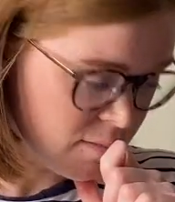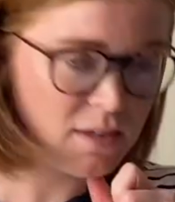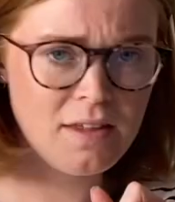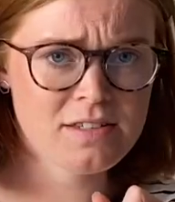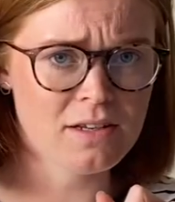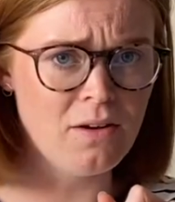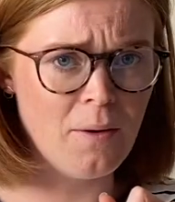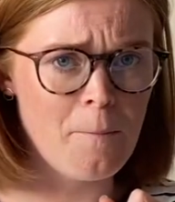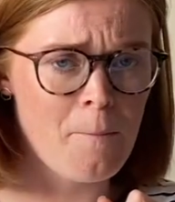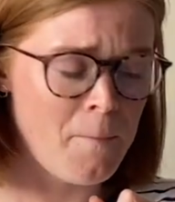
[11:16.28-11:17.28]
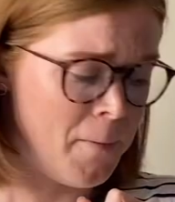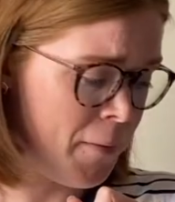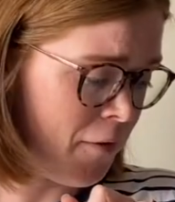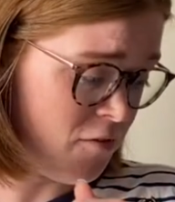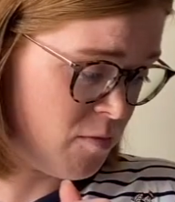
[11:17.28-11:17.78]
That's a lot
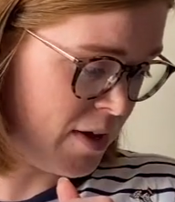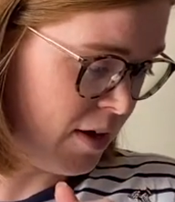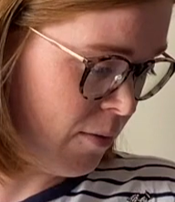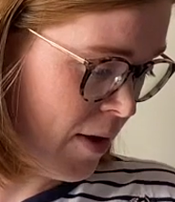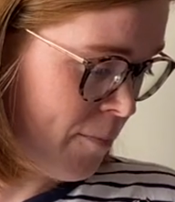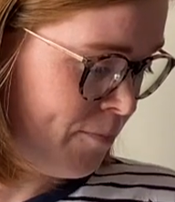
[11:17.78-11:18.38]
for me anyway.